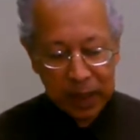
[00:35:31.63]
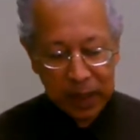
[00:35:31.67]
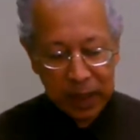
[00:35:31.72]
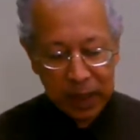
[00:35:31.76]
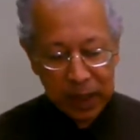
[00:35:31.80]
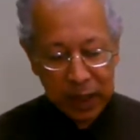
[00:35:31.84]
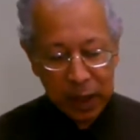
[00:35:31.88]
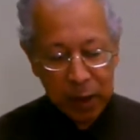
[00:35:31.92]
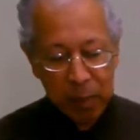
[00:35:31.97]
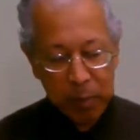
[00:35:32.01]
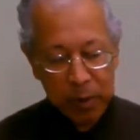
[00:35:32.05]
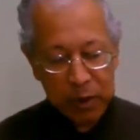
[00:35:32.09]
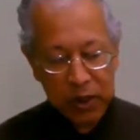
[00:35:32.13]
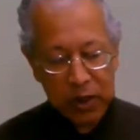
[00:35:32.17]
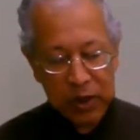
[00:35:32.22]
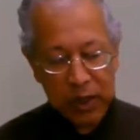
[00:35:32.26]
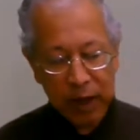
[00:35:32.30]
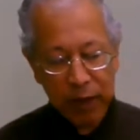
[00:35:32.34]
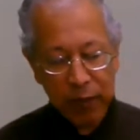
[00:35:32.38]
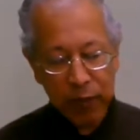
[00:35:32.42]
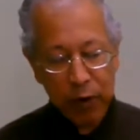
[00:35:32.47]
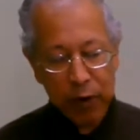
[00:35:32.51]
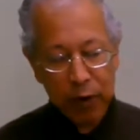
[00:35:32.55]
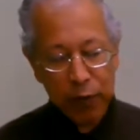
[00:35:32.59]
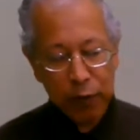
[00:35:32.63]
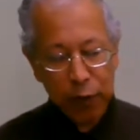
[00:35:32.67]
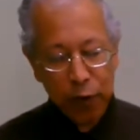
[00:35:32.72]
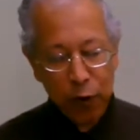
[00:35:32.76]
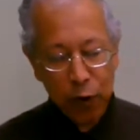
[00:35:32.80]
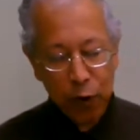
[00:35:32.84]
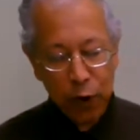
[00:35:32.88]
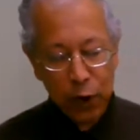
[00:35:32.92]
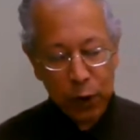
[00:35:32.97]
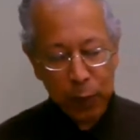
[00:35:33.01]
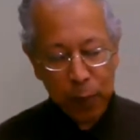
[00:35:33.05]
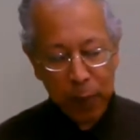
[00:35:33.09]
Number 7,
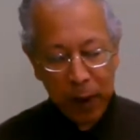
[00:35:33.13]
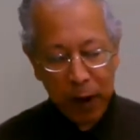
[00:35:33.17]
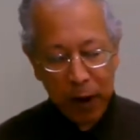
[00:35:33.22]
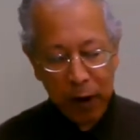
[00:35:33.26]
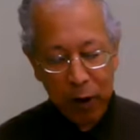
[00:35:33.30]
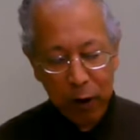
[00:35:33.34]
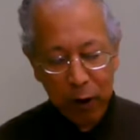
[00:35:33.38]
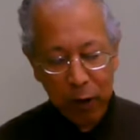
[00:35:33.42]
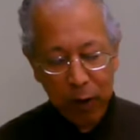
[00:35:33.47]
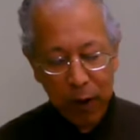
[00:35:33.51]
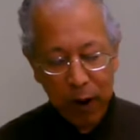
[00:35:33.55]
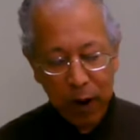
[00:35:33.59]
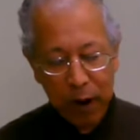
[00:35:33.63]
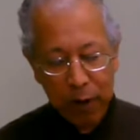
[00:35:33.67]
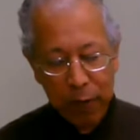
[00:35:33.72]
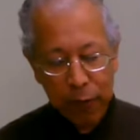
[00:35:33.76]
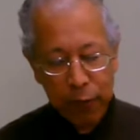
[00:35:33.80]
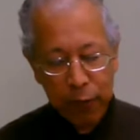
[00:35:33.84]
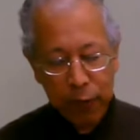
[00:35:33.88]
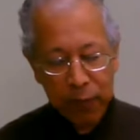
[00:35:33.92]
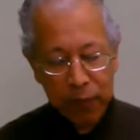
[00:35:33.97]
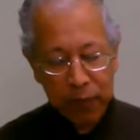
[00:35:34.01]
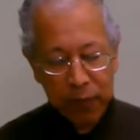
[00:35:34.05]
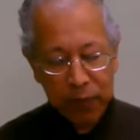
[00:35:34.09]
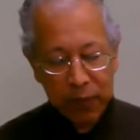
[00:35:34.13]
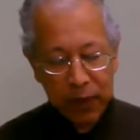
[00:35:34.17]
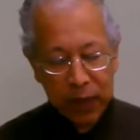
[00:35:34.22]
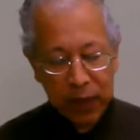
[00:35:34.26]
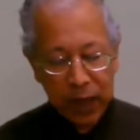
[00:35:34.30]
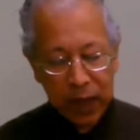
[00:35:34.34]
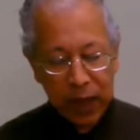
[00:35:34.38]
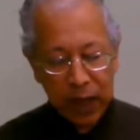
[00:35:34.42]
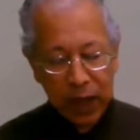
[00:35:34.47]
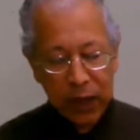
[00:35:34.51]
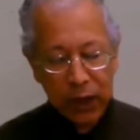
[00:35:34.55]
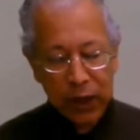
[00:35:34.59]
fourth paragraph,
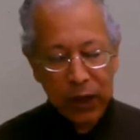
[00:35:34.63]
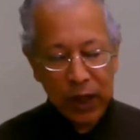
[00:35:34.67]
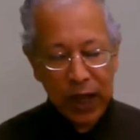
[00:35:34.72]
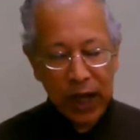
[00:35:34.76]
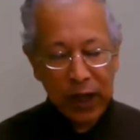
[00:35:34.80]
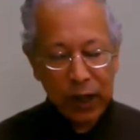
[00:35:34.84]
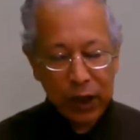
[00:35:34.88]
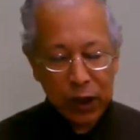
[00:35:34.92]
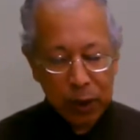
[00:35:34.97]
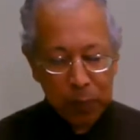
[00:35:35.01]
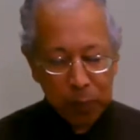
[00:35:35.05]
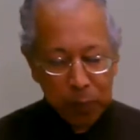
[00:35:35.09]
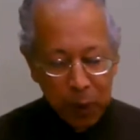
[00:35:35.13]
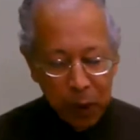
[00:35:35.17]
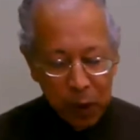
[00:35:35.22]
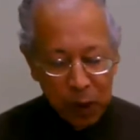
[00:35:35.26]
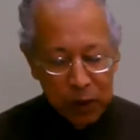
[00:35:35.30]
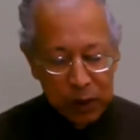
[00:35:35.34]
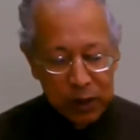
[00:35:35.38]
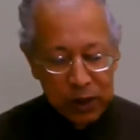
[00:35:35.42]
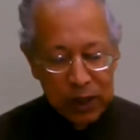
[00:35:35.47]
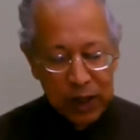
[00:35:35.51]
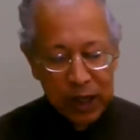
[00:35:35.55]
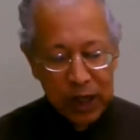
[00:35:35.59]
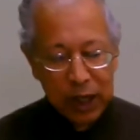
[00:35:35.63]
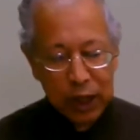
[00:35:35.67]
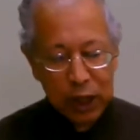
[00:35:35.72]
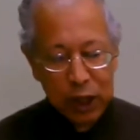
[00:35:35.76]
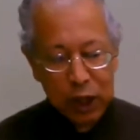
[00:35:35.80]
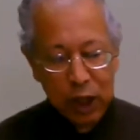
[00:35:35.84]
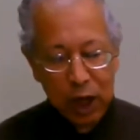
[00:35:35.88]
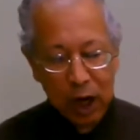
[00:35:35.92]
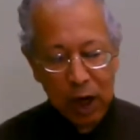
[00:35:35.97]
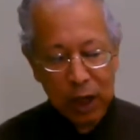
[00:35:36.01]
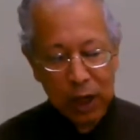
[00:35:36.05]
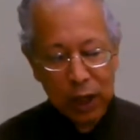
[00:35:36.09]
thank the person in
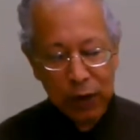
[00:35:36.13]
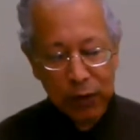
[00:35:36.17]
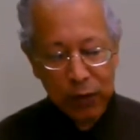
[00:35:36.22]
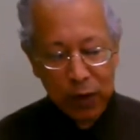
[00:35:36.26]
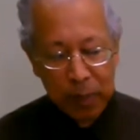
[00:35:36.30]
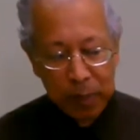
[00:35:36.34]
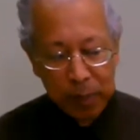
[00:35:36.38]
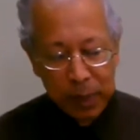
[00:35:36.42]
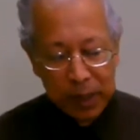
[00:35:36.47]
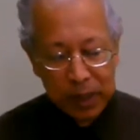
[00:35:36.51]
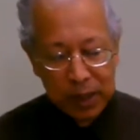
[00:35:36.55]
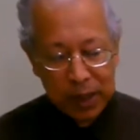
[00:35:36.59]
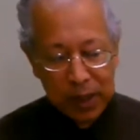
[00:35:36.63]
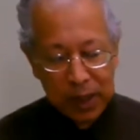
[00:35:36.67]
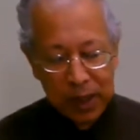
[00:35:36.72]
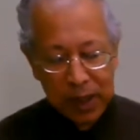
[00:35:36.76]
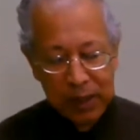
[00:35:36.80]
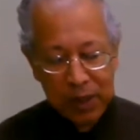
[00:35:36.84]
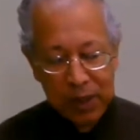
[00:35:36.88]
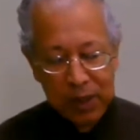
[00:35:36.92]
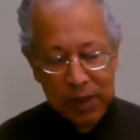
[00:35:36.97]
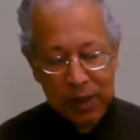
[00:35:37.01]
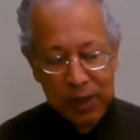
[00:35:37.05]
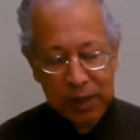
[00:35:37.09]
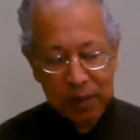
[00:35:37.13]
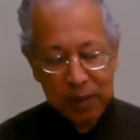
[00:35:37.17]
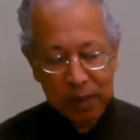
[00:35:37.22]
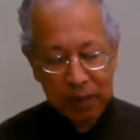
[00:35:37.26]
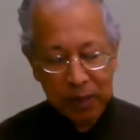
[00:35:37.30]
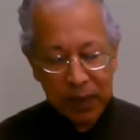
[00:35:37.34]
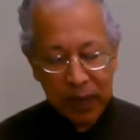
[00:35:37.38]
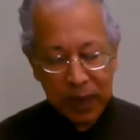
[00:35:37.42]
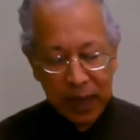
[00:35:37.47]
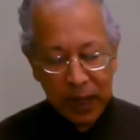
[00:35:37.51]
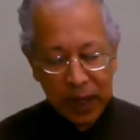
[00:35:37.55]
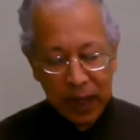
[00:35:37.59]
charge of the business
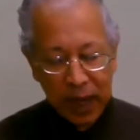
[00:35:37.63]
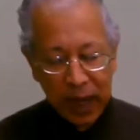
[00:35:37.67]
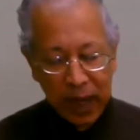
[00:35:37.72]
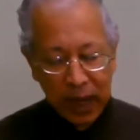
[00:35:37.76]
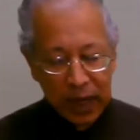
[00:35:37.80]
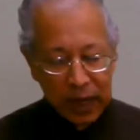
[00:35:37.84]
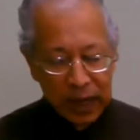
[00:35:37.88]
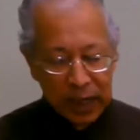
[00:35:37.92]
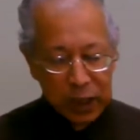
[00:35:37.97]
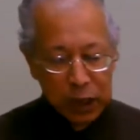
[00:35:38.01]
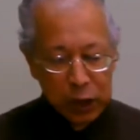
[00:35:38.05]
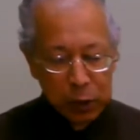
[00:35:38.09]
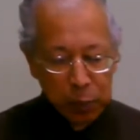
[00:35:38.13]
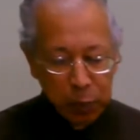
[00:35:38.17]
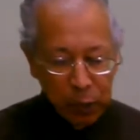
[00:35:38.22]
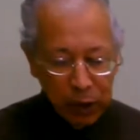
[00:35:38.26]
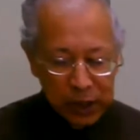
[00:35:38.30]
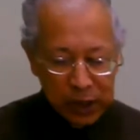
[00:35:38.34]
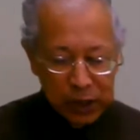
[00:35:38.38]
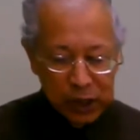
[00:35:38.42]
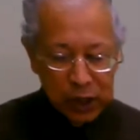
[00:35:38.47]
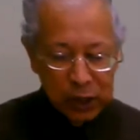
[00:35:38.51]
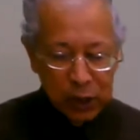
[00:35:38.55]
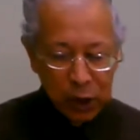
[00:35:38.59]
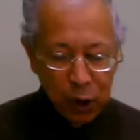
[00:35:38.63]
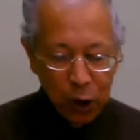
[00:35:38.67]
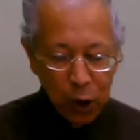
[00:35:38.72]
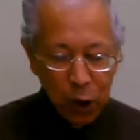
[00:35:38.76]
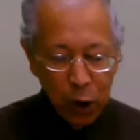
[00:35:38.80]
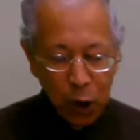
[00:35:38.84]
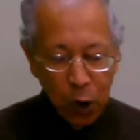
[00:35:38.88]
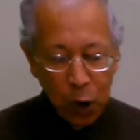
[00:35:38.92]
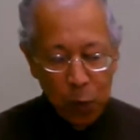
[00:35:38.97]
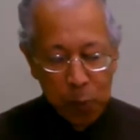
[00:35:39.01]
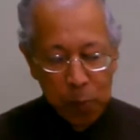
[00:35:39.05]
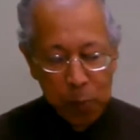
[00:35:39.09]
and express the
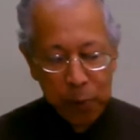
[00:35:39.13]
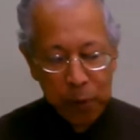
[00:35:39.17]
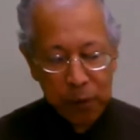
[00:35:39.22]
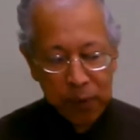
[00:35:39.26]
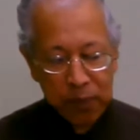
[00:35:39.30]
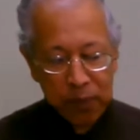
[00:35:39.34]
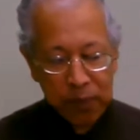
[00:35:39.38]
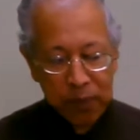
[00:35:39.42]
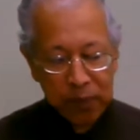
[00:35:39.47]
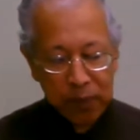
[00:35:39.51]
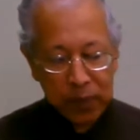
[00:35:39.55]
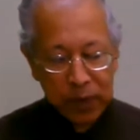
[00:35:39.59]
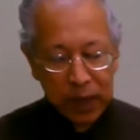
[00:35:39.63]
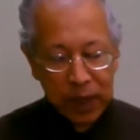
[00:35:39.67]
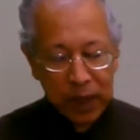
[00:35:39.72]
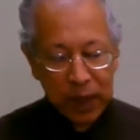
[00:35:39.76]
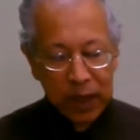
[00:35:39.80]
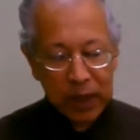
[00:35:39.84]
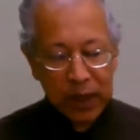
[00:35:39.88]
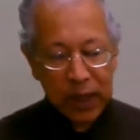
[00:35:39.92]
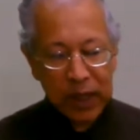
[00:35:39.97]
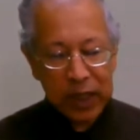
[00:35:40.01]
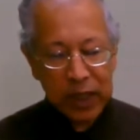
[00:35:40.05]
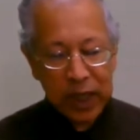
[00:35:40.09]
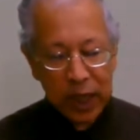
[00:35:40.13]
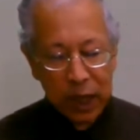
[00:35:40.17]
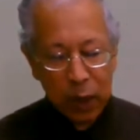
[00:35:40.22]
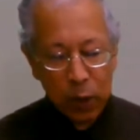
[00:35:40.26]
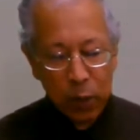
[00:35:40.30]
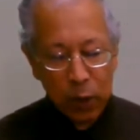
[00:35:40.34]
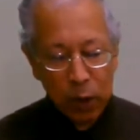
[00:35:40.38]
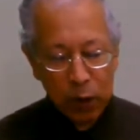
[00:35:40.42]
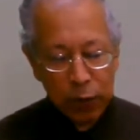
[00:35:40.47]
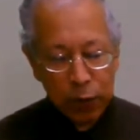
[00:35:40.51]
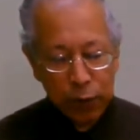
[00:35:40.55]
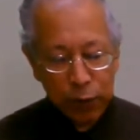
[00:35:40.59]
hope that he
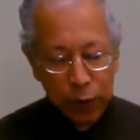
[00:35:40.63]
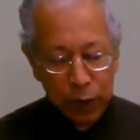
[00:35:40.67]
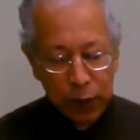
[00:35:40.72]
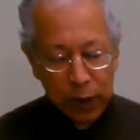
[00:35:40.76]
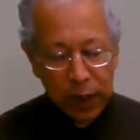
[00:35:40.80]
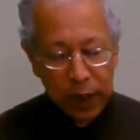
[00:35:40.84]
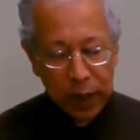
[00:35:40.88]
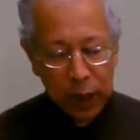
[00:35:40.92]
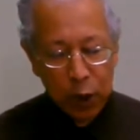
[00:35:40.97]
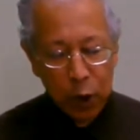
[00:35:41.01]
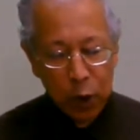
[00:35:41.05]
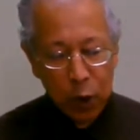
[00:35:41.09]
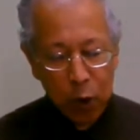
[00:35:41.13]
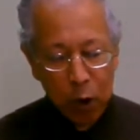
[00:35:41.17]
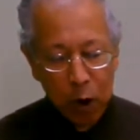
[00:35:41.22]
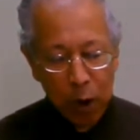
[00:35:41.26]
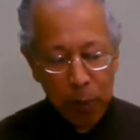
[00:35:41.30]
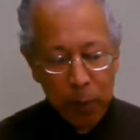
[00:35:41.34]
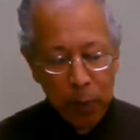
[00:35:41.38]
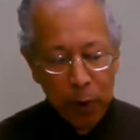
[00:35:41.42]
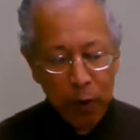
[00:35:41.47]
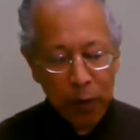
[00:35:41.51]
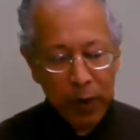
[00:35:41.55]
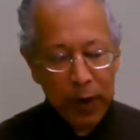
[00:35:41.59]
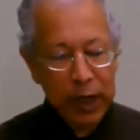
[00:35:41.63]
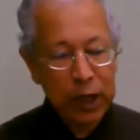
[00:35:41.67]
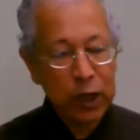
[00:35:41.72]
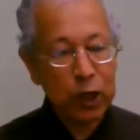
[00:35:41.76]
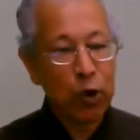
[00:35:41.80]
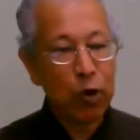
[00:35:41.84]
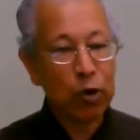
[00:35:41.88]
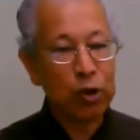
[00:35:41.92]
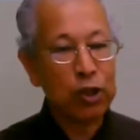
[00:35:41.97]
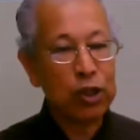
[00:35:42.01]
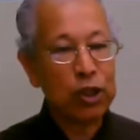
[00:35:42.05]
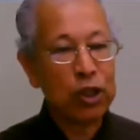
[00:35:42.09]
will fully cooperate
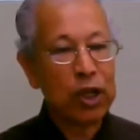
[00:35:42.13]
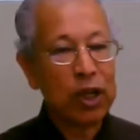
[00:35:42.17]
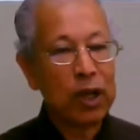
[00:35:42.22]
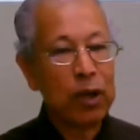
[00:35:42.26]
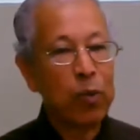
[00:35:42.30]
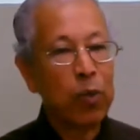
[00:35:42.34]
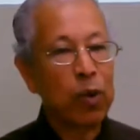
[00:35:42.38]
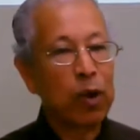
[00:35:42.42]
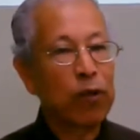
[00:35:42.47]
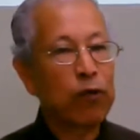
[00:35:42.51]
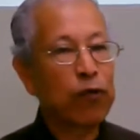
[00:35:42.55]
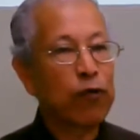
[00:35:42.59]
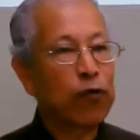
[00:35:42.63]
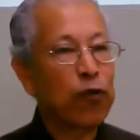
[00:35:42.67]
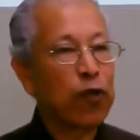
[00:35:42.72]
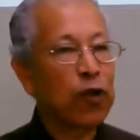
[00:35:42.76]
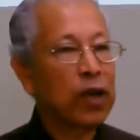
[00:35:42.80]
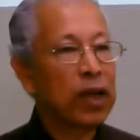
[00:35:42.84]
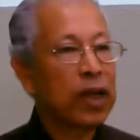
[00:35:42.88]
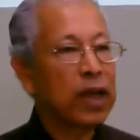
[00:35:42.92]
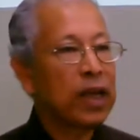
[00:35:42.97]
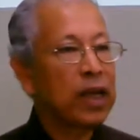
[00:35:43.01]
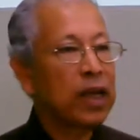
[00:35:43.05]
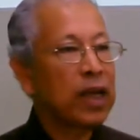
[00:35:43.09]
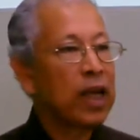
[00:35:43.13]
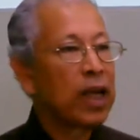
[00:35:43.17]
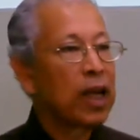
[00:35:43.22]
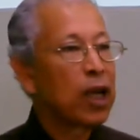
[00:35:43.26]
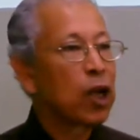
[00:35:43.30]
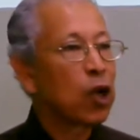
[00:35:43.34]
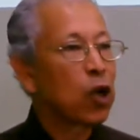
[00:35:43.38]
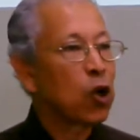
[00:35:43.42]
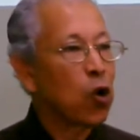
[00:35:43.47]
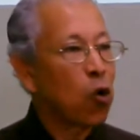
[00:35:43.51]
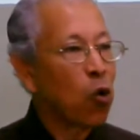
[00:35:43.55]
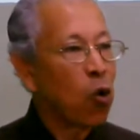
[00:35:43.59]
or she will fully
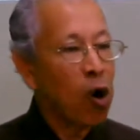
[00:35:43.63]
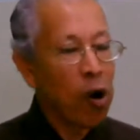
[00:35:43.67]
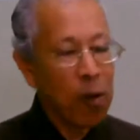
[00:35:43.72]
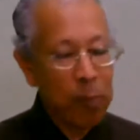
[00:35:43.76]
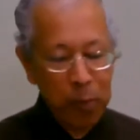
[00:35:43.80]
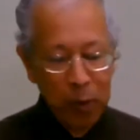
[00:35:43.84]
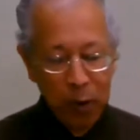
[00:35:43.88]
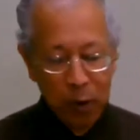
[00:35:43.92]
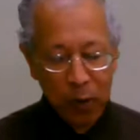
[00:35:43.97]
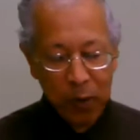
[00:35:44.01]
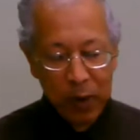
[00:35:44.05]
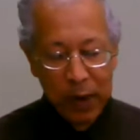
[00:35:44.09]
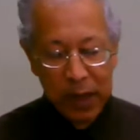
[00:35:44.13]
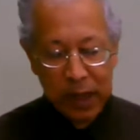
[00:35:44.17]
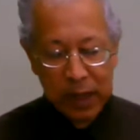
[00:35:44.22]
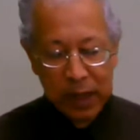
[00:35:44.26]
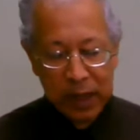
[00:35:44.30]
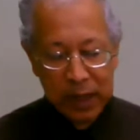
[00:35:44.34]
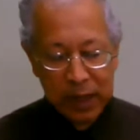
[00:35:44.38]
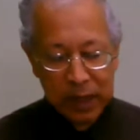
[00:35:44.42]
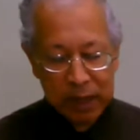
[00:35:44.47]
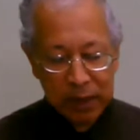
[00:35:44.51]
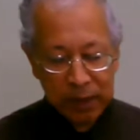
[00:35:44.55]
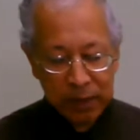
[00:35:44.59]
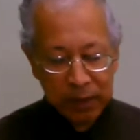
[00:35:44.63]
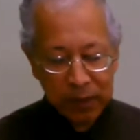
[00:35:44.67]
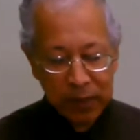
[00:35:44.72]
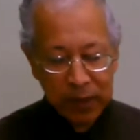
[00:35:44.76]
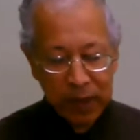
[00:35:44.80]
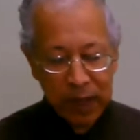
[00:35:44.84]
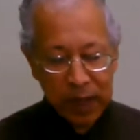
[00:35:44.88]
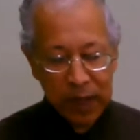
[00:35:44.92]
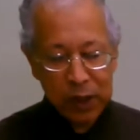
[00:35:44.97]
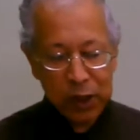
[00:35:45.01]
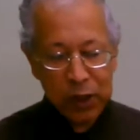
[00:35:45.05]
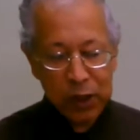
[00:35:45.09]
cooperate
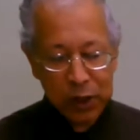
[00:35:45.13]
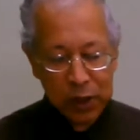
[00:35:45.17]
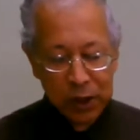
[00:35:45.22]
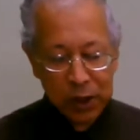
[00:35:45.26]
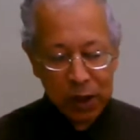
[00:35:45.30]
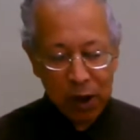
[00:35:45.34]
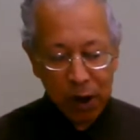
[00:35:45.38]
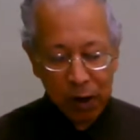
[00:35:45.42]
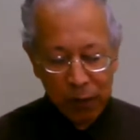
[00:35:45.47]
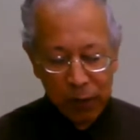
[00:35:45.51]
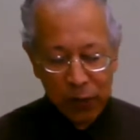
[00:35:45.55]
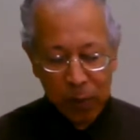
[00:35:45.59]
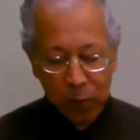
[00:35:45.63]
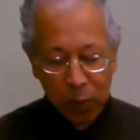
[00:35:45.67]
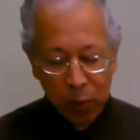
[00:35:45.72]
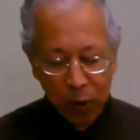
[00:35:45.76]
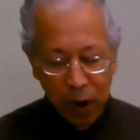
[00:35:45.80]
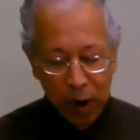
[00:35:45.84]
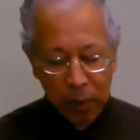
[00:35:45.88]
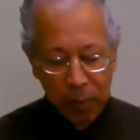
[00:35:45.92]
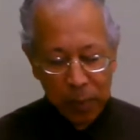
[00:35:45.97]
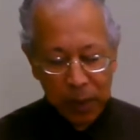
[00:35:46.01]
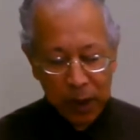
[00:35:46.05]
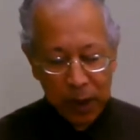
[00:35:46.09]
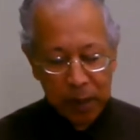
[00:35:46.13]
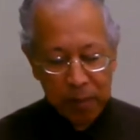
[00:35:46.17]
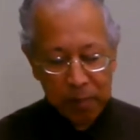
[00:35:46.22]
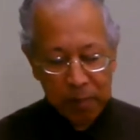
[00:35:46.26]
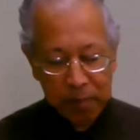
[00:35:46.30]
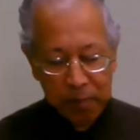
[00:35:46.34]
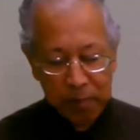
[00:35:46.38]
to solve the problem.